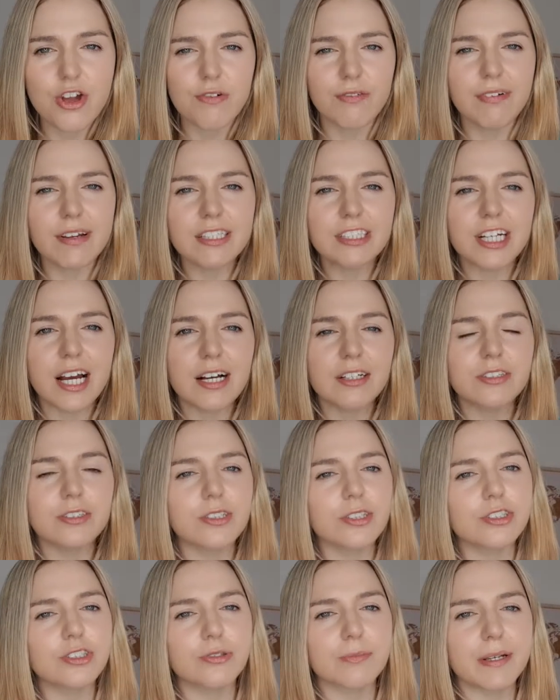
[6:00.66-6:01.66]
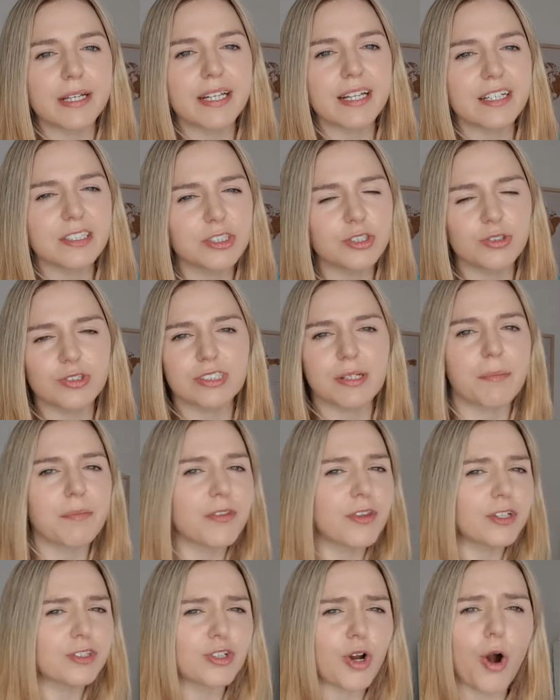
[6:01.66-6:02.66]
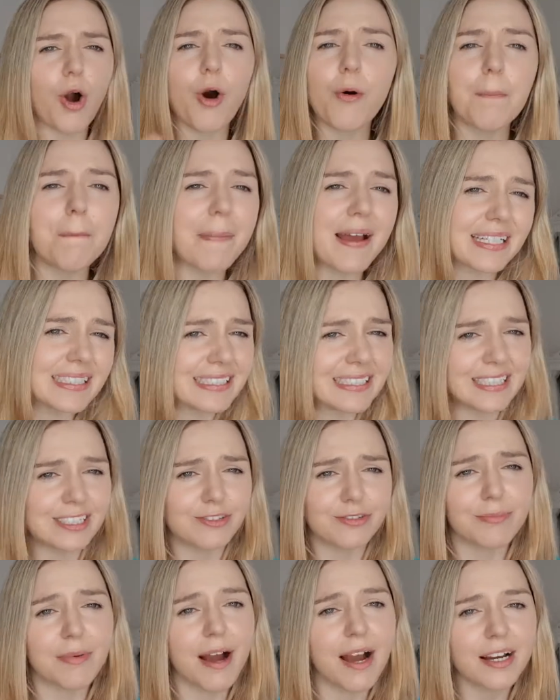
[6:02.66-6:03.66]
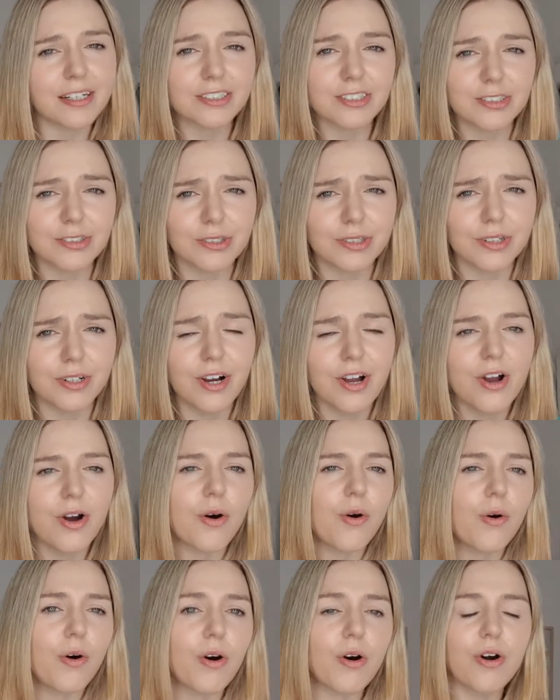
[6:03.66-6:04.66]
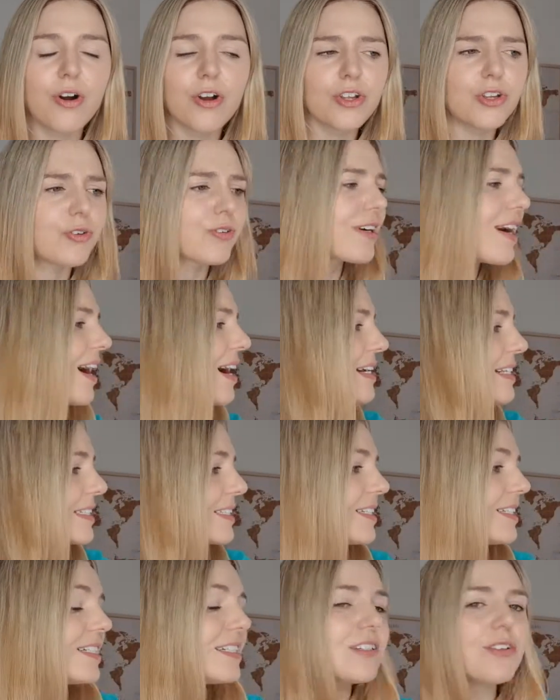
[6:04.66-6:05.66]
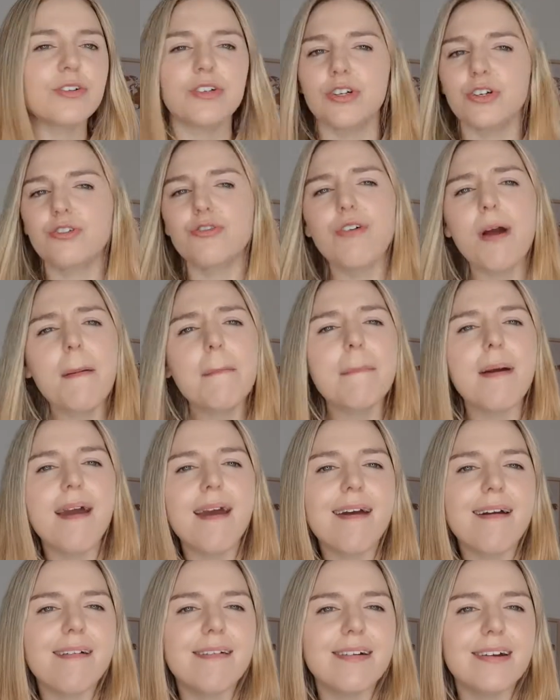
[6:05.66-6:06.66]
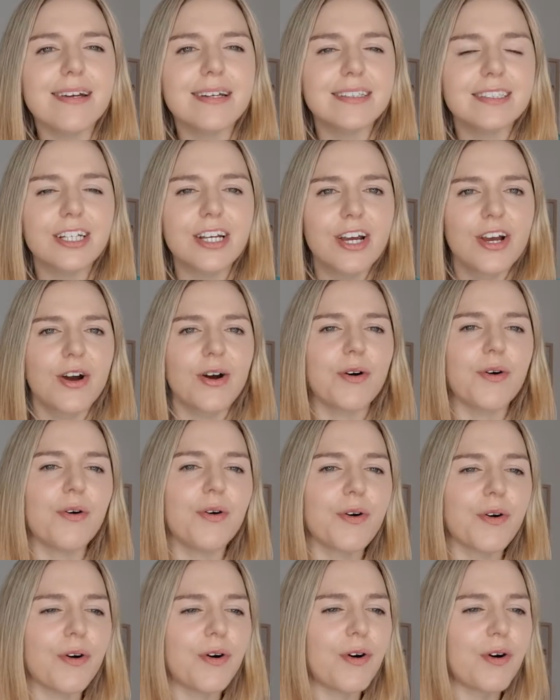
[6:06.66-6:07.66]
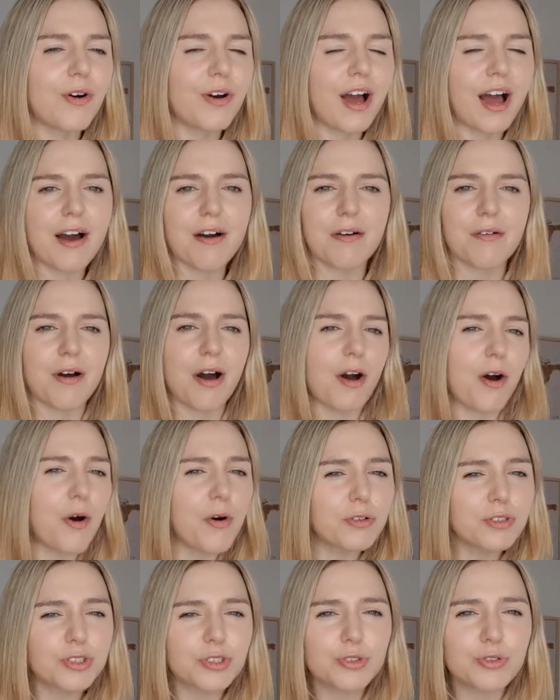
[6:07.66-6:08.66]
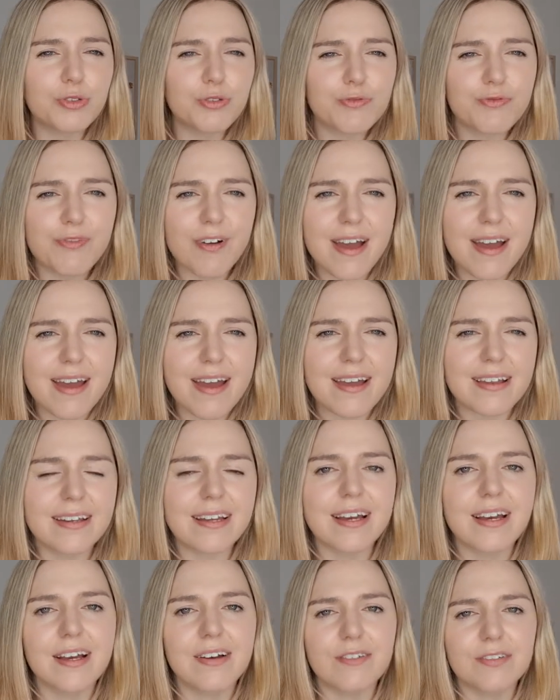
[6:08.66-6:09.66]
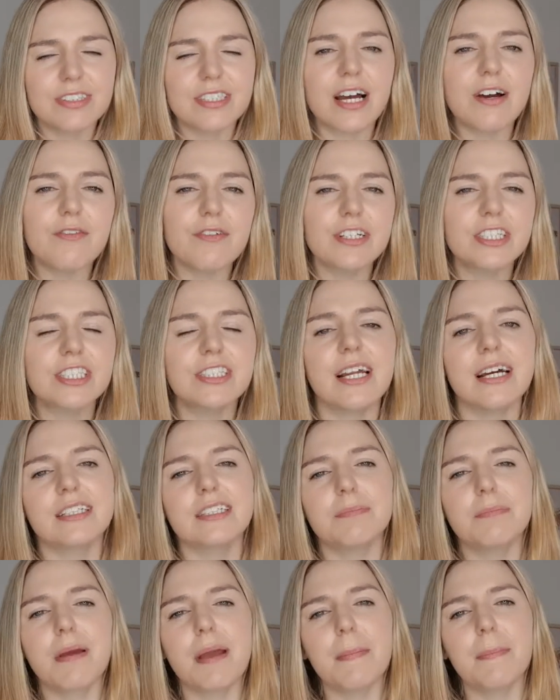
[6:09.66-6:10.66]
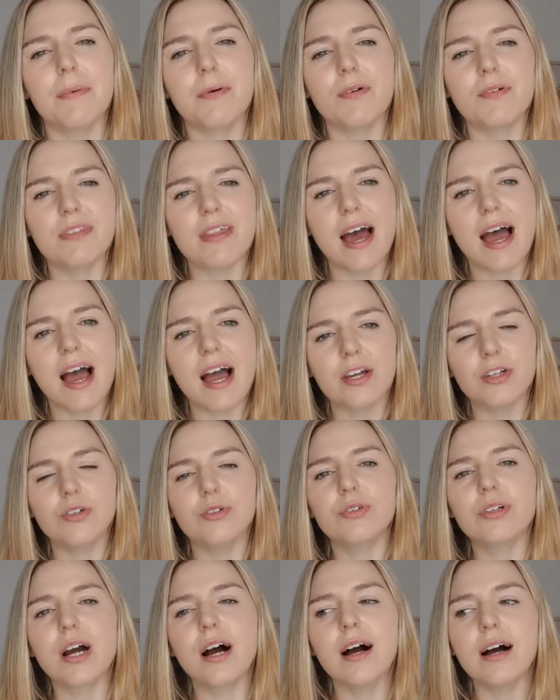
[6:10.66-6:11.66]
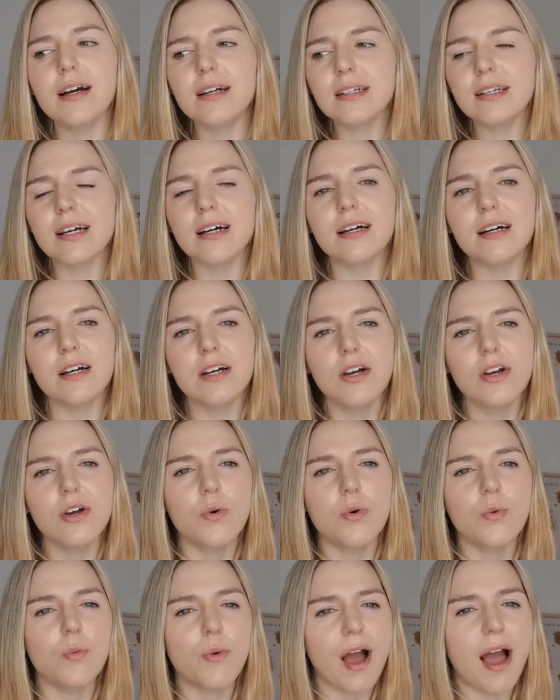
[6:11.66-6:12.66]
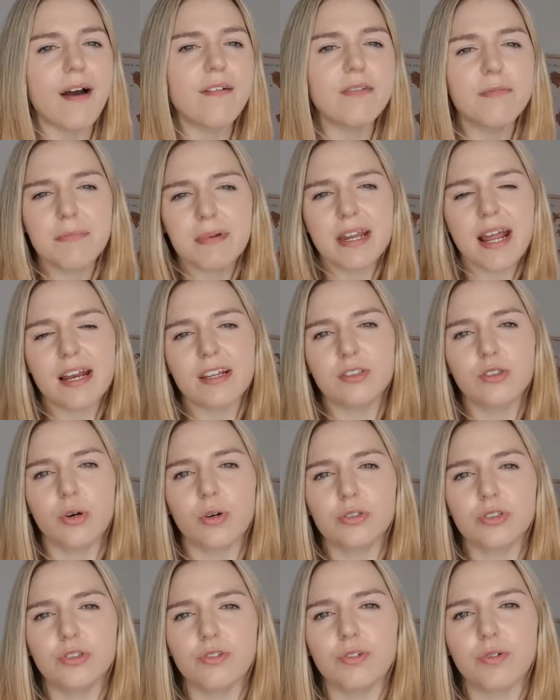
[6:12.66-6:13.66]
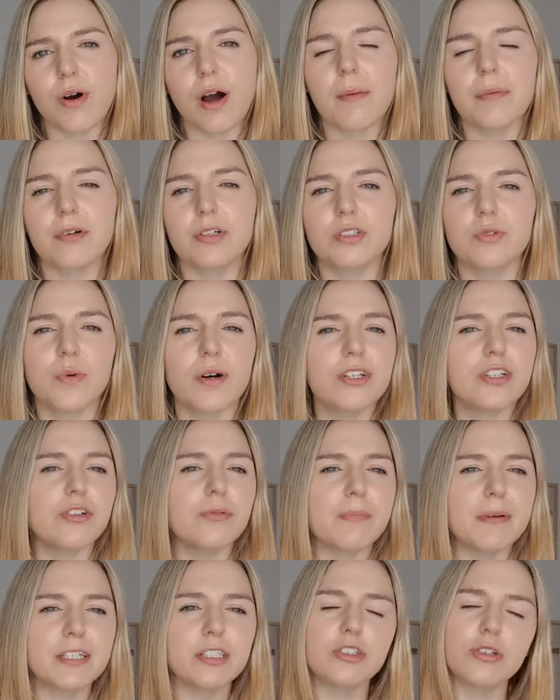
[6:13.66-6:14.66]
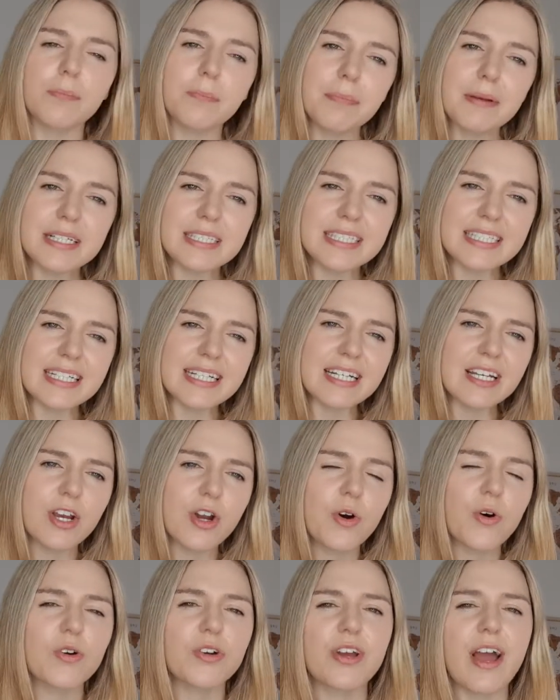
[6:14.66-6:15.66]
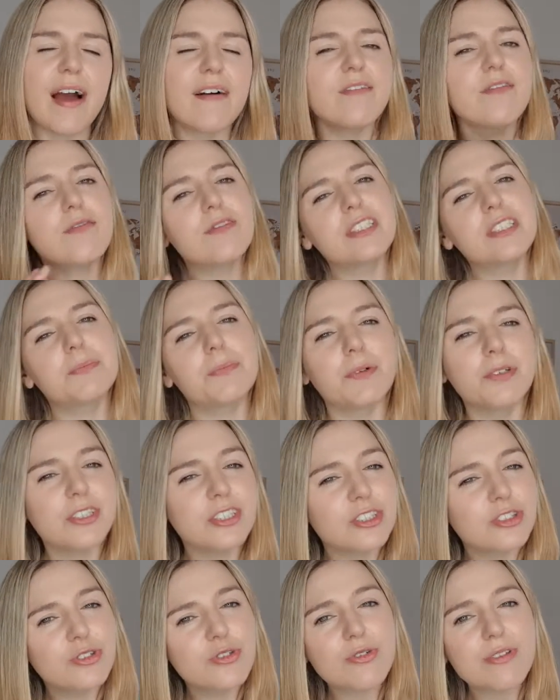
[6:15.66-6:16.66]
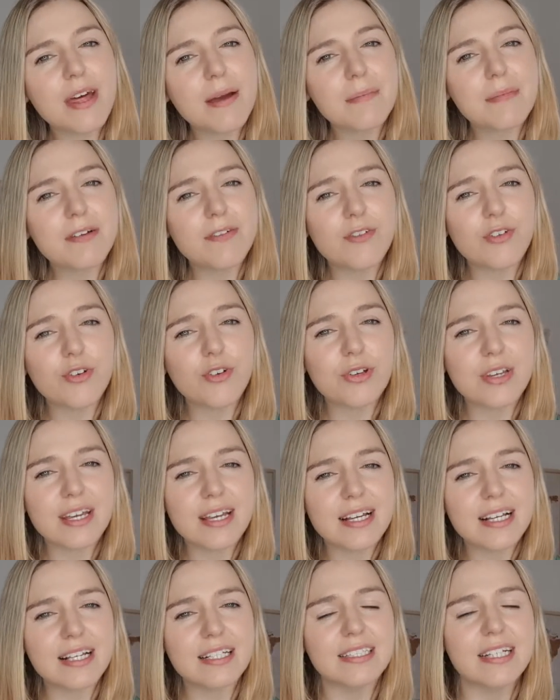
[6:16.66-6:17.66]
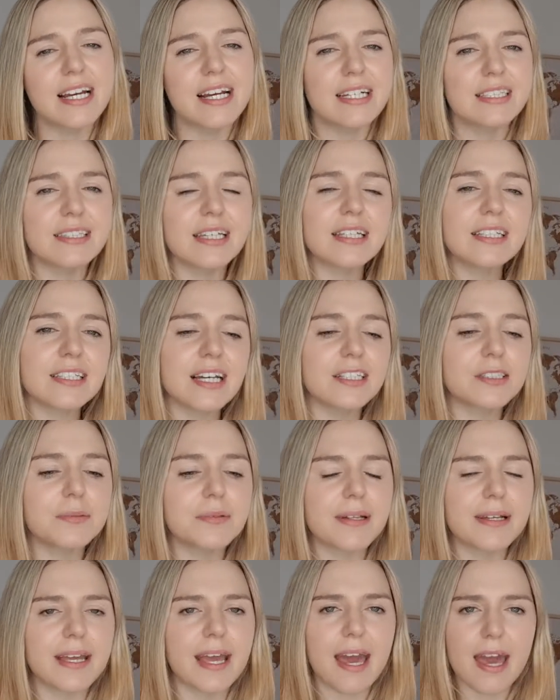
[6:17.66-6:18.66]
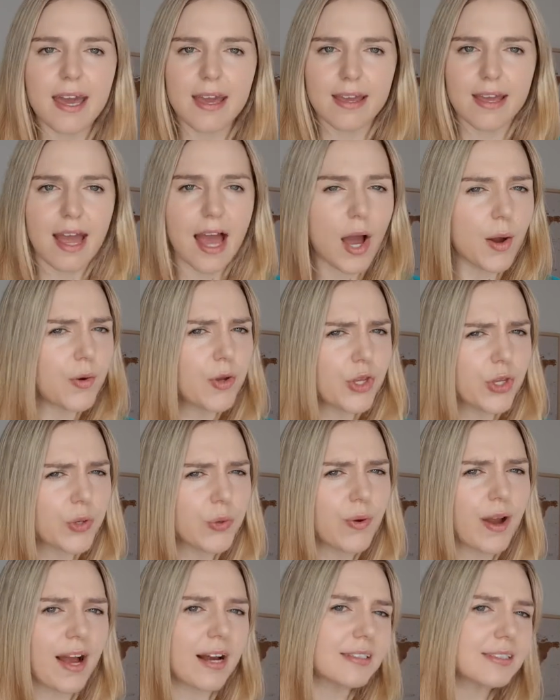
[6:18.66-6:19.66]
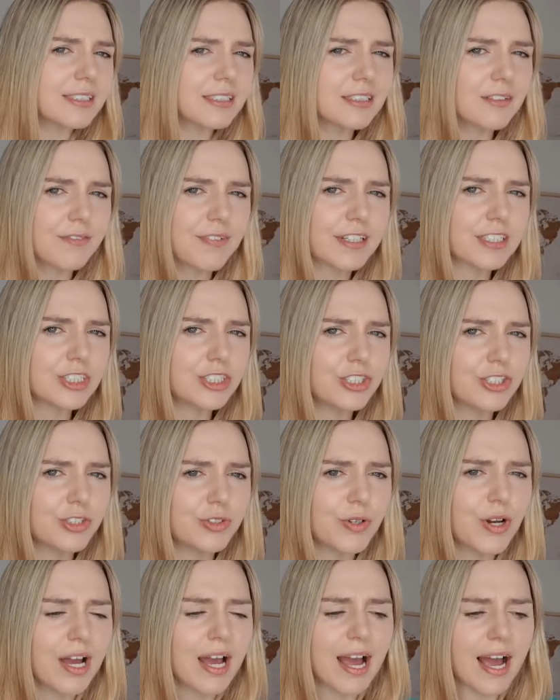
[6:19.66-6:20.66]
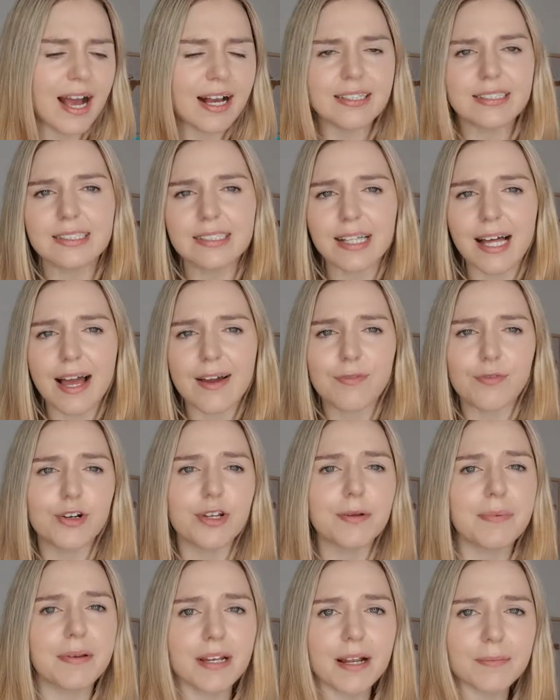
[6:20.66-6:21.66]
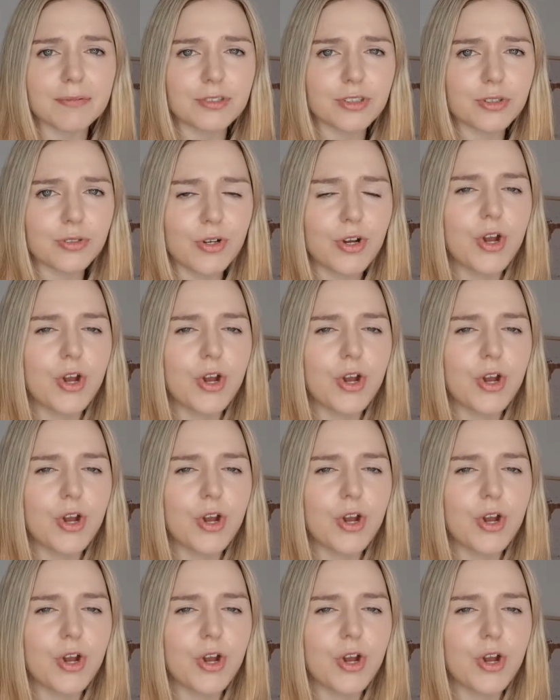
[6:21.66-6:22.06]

Reach out on social media to some of those old besties from high school, or your cousin, or your grandparents, or our old school friend. Start reaching out to people that you kind of haven't been able to talk to for a while because one, you've been too busy, or you haven't responded to them in a few years. Take this time to be like, hey, how are you? How's this affecting you? How's life? What have you been up to?